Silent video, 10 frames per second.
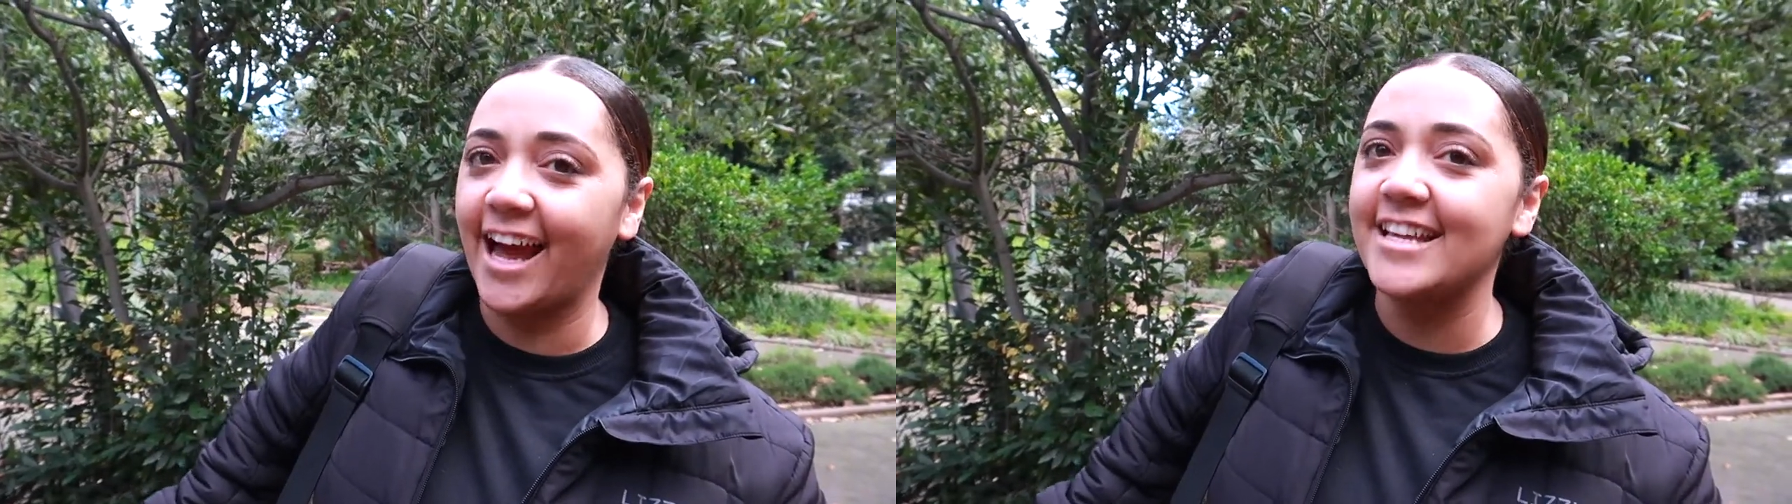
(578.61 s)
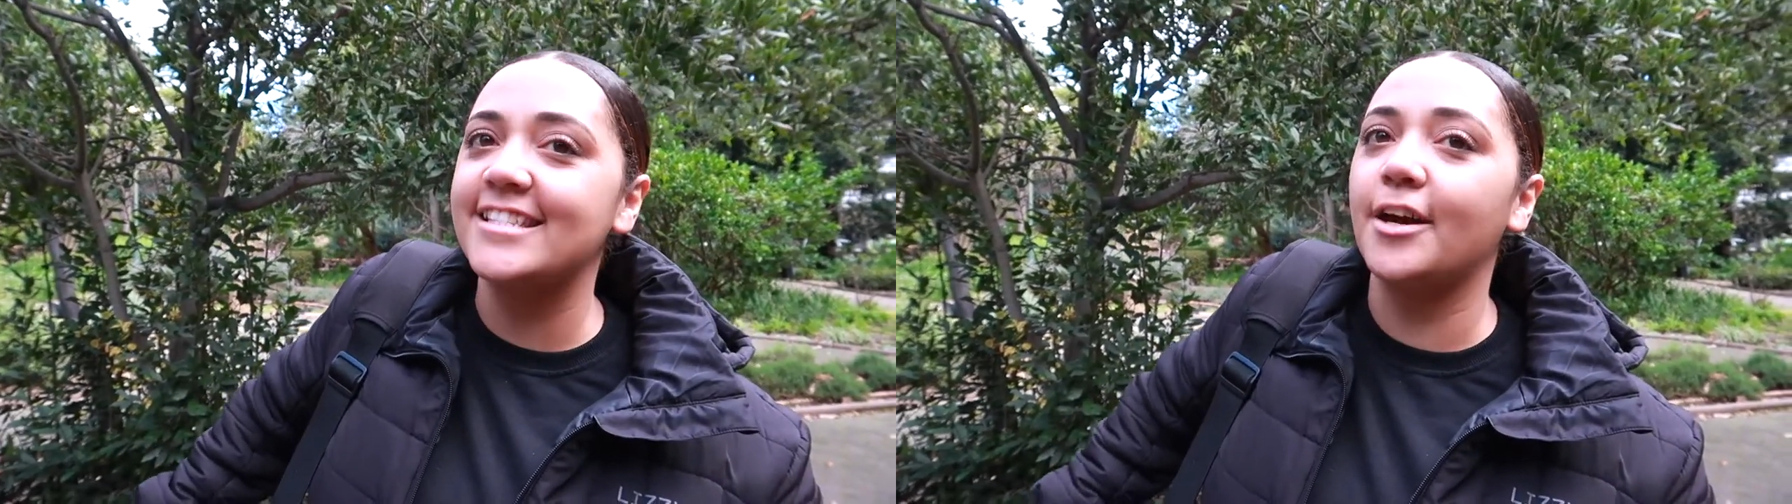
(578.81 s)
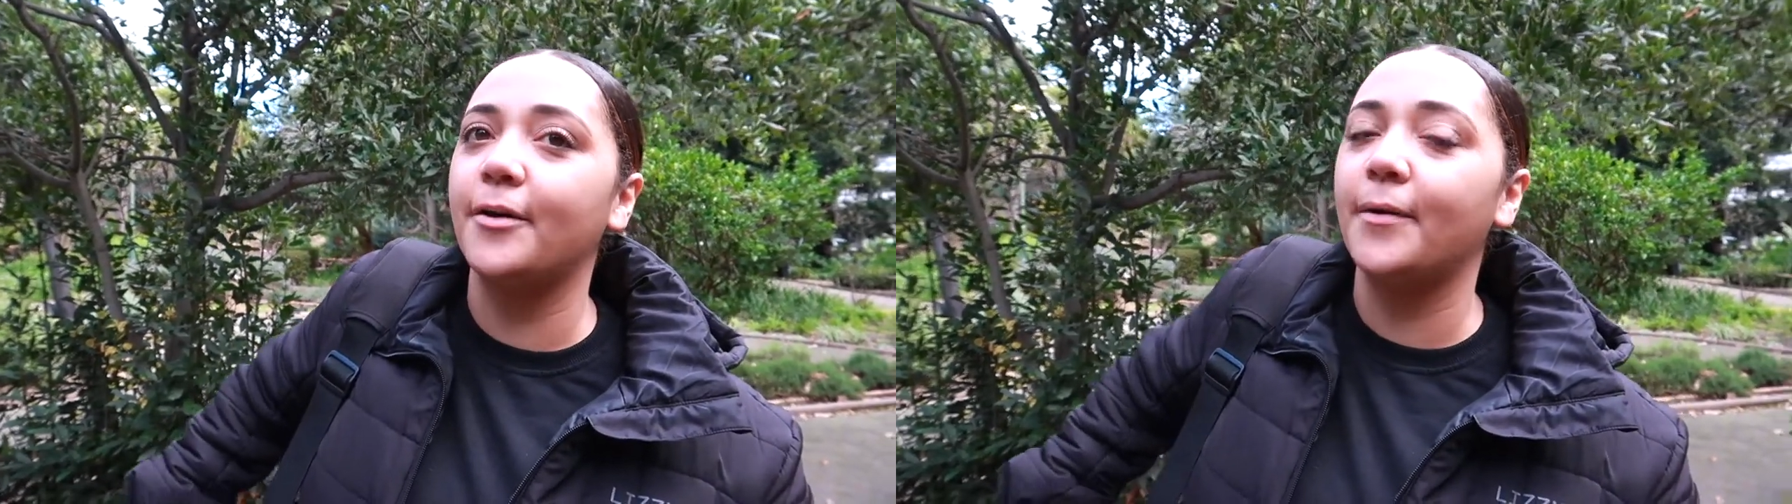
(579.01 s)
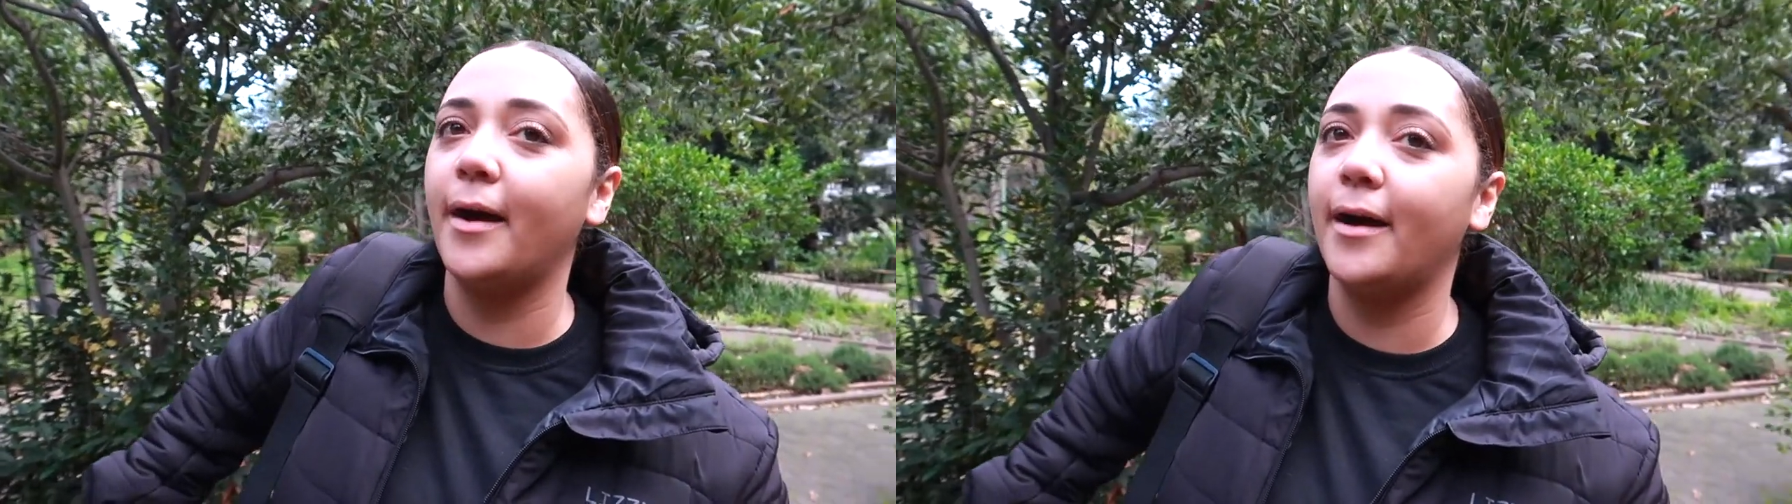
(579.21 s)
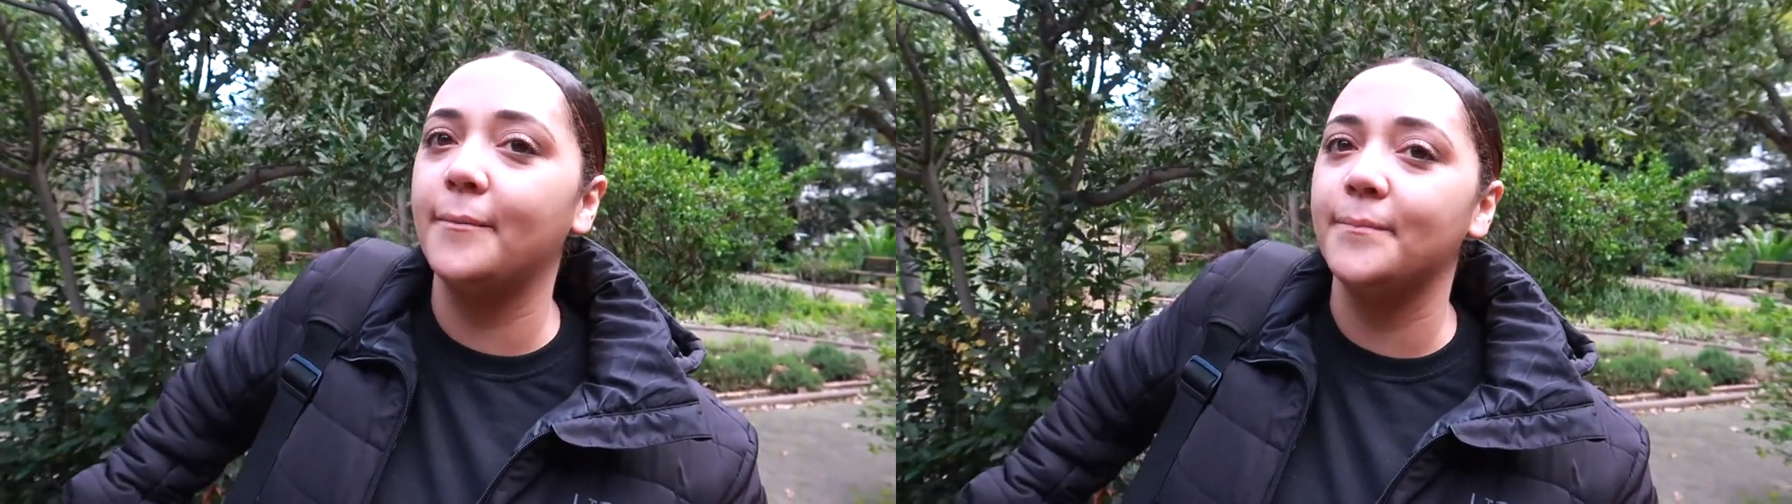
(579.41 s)
Yeah. So,
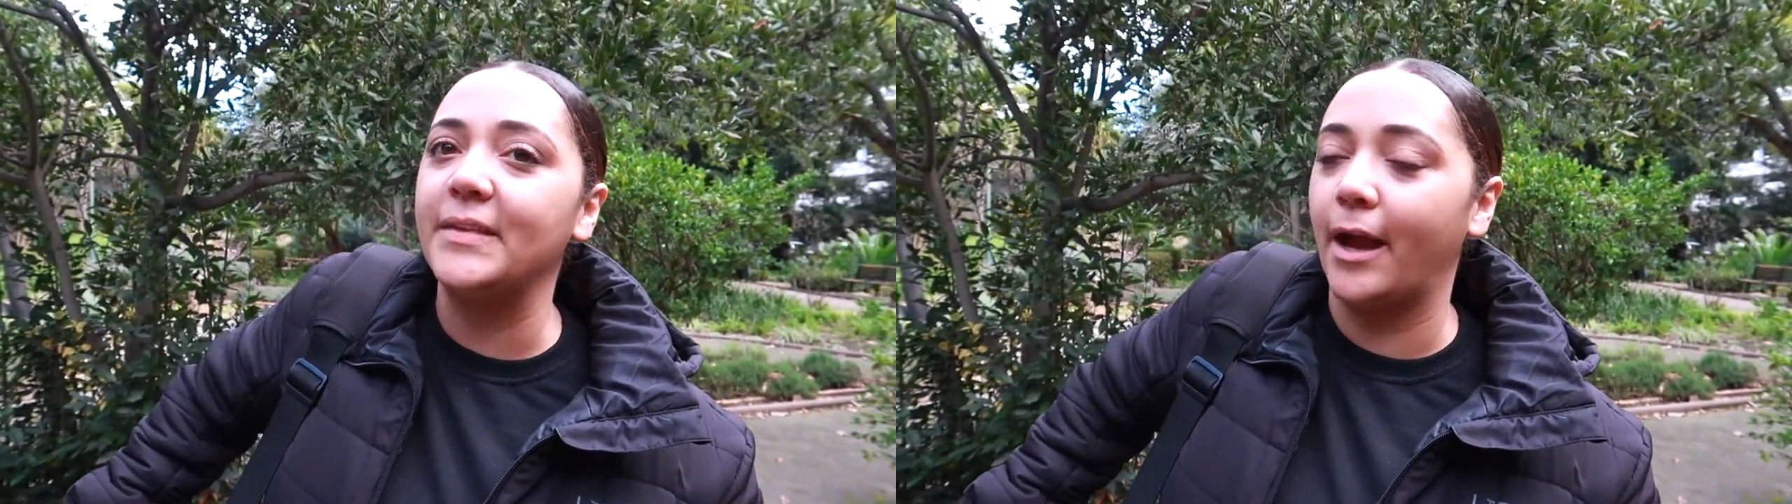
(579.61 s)
pictures there,